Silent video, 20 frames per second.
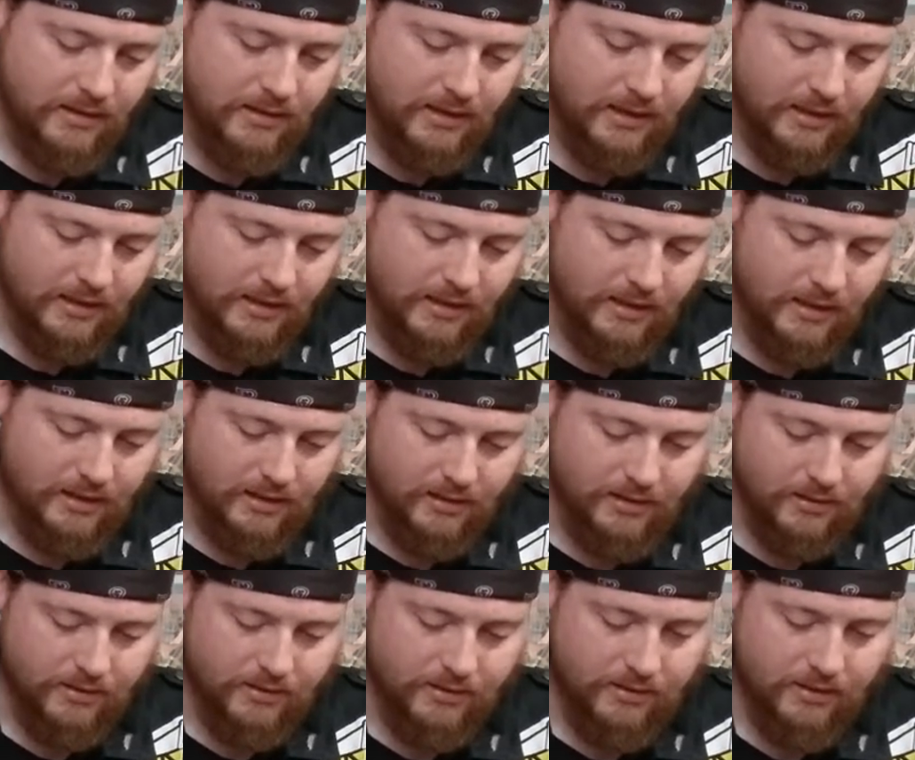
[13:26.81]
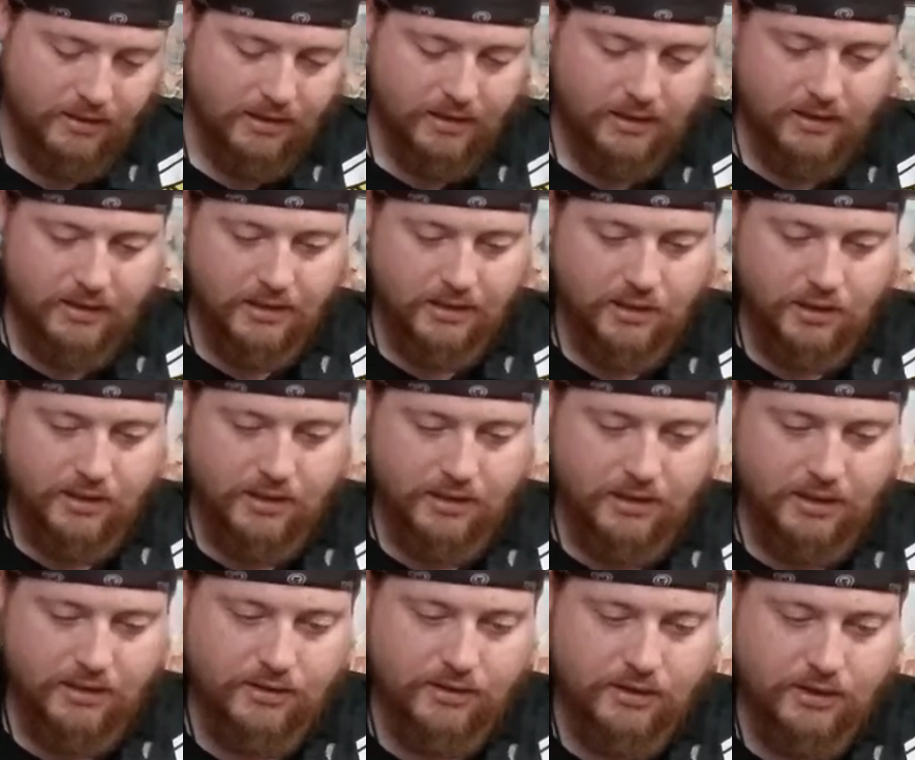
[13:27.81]
Then there's just
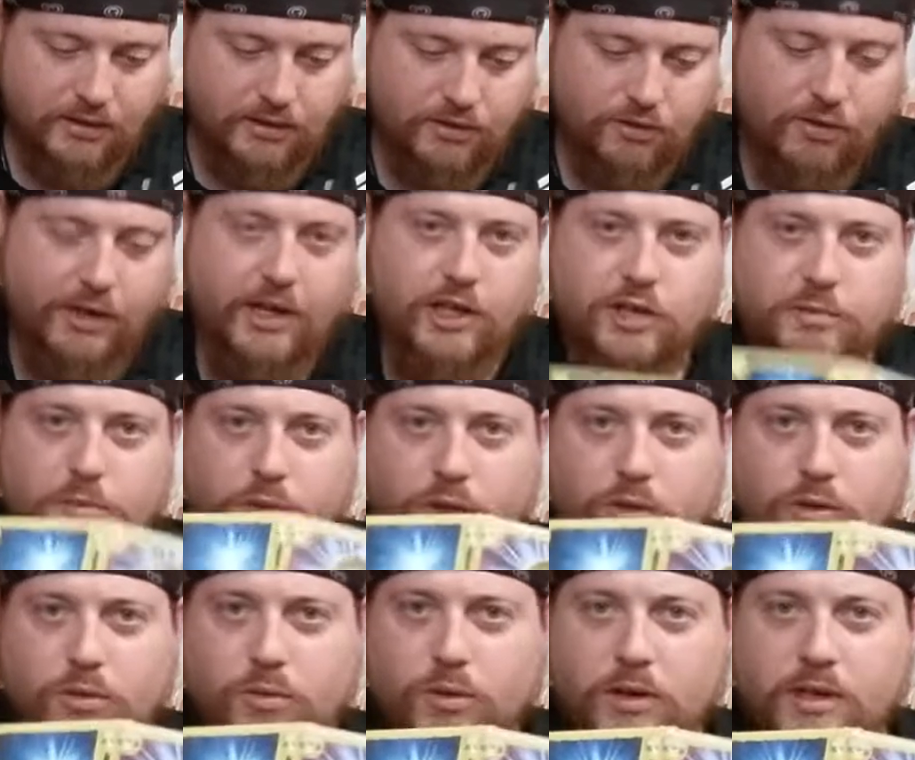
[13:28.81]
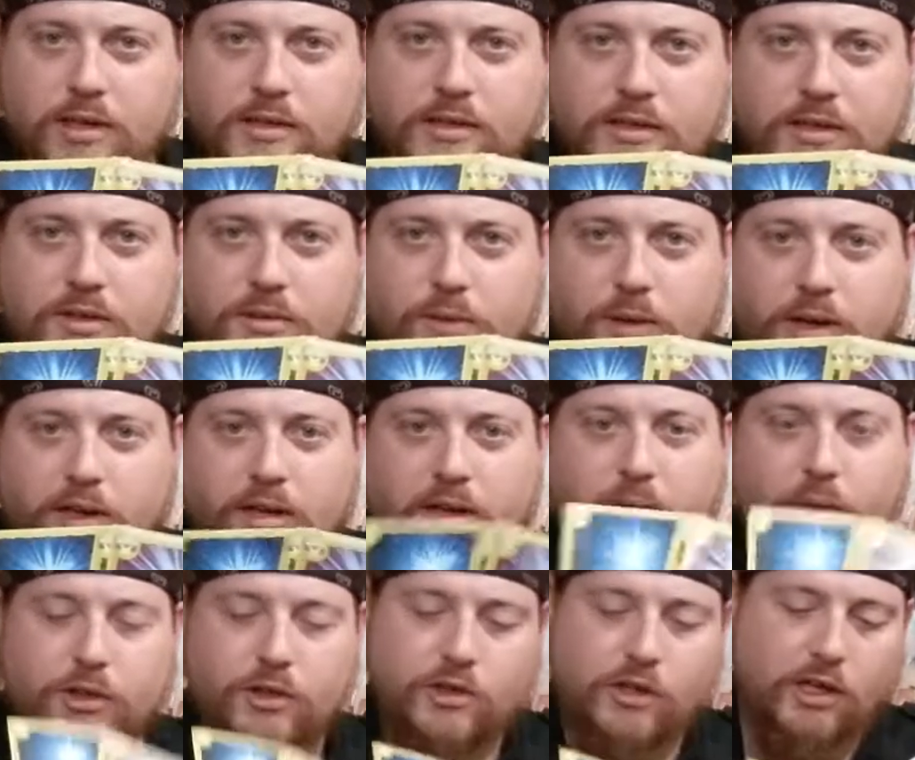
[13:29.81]
these strange blue ones as well,
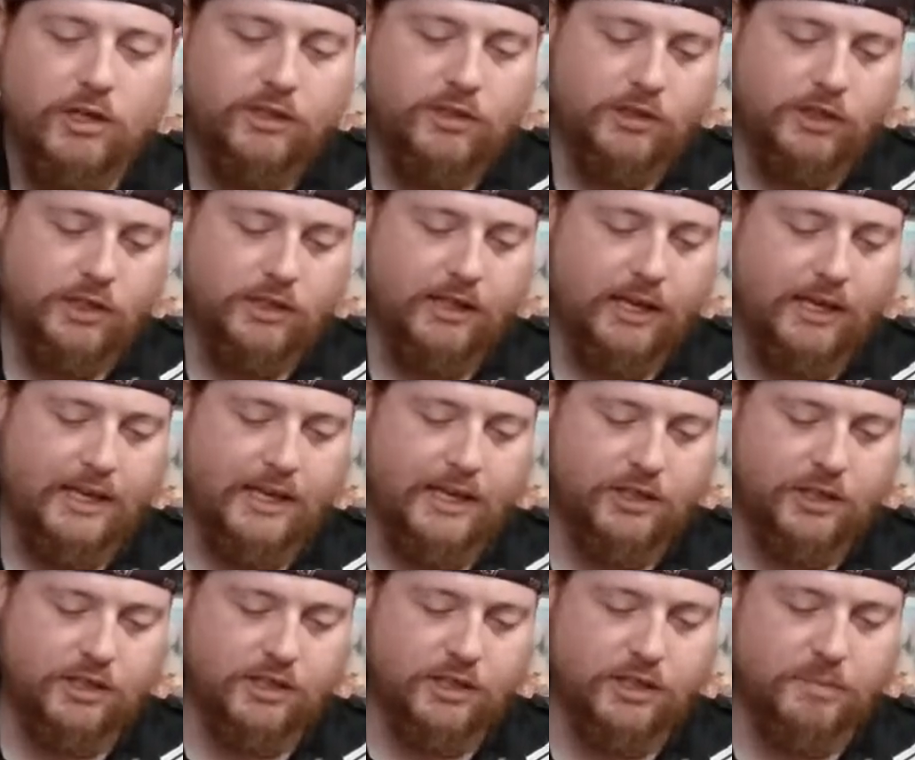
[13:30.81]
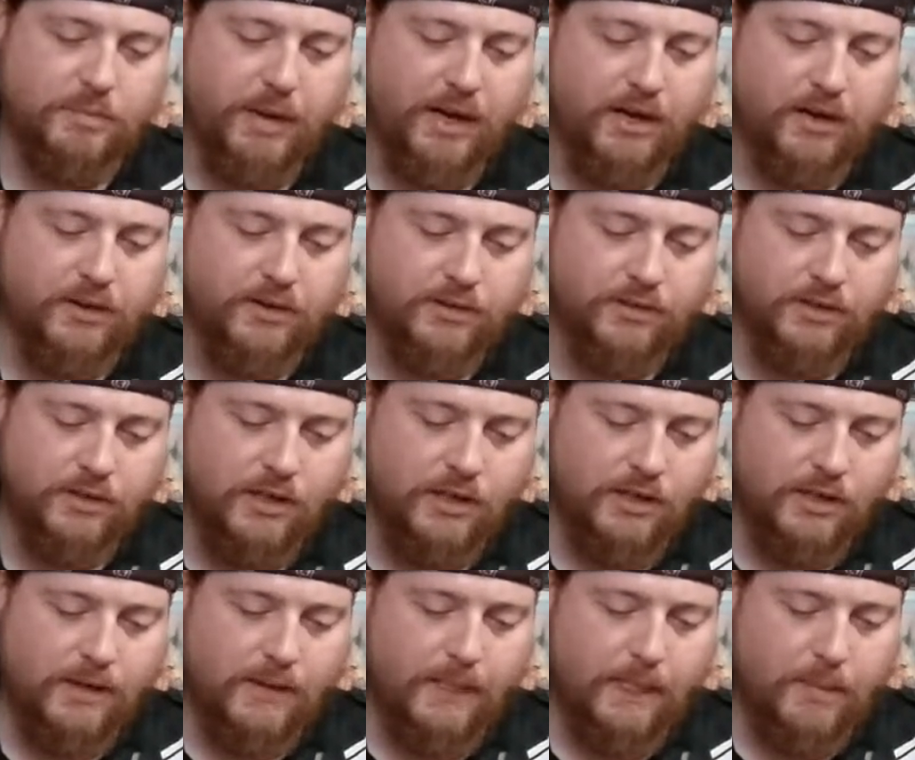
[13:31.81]
which are also just spares.
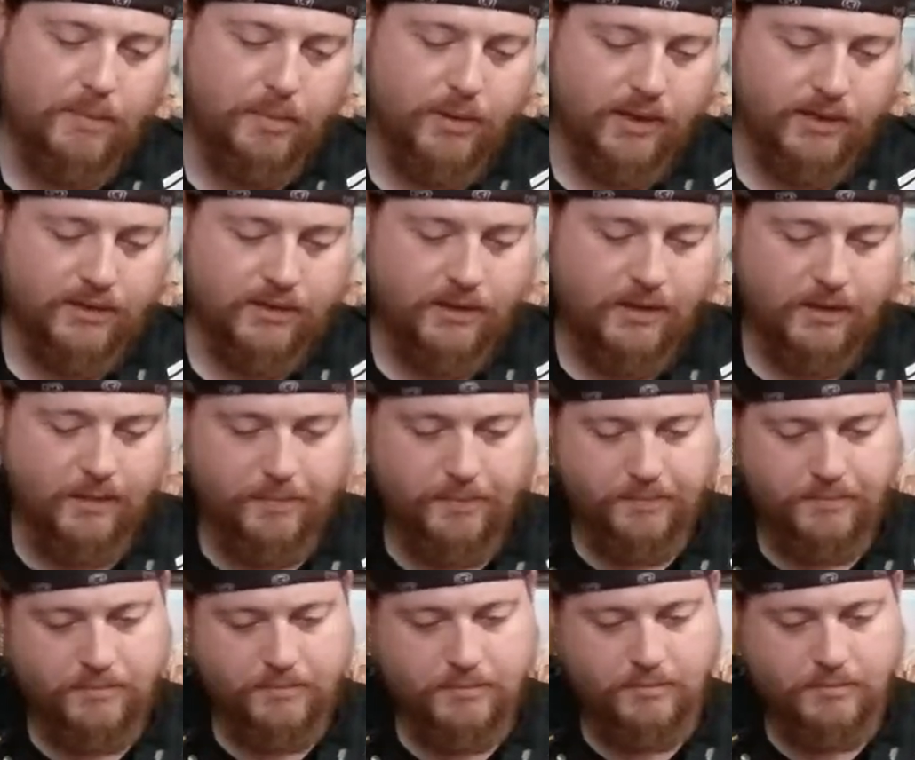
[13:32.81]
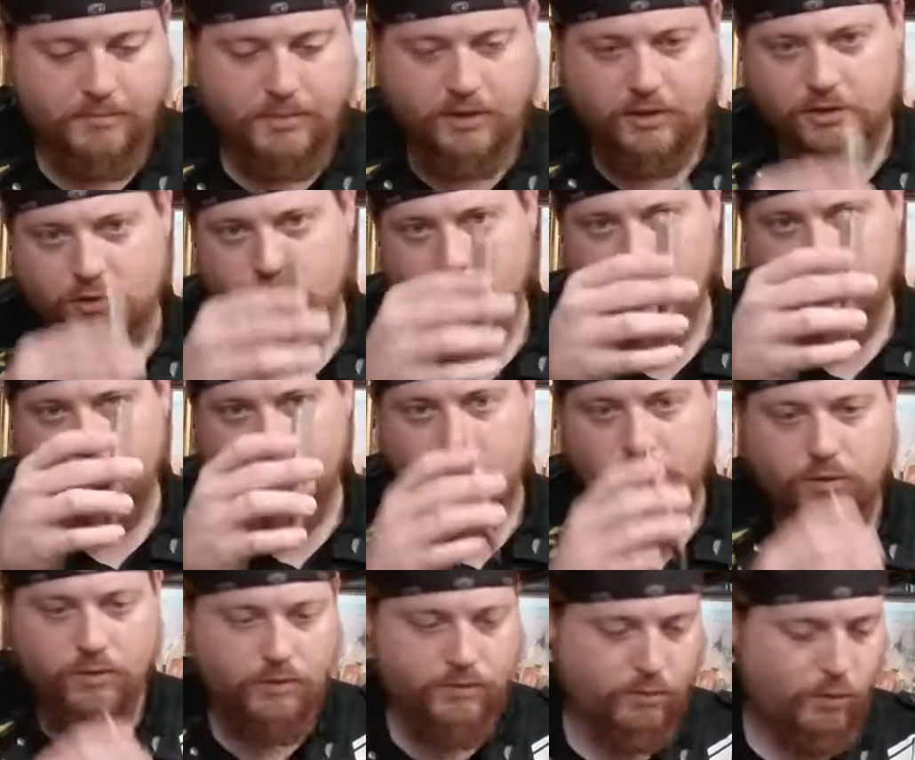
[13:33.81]
But there's quite a
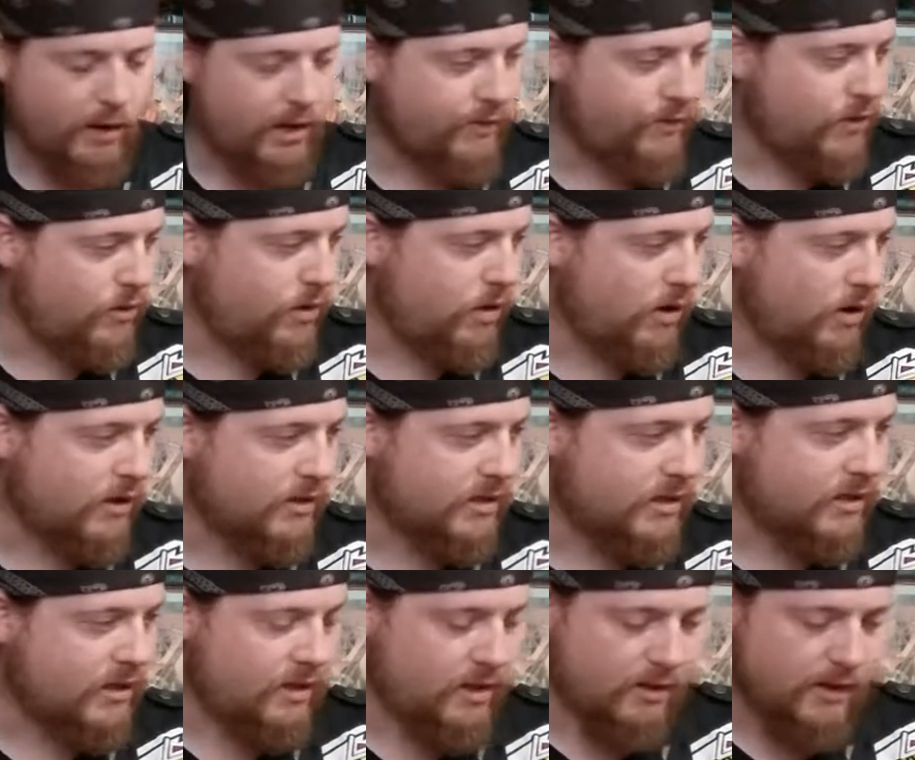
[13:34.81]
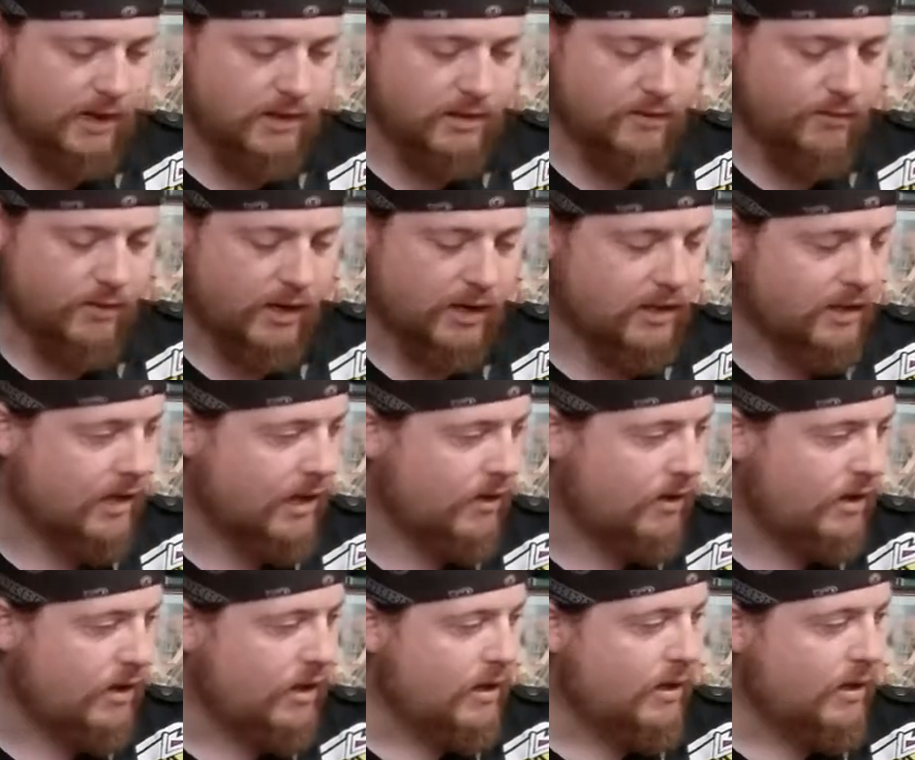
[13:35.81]
few cards in here as of right now.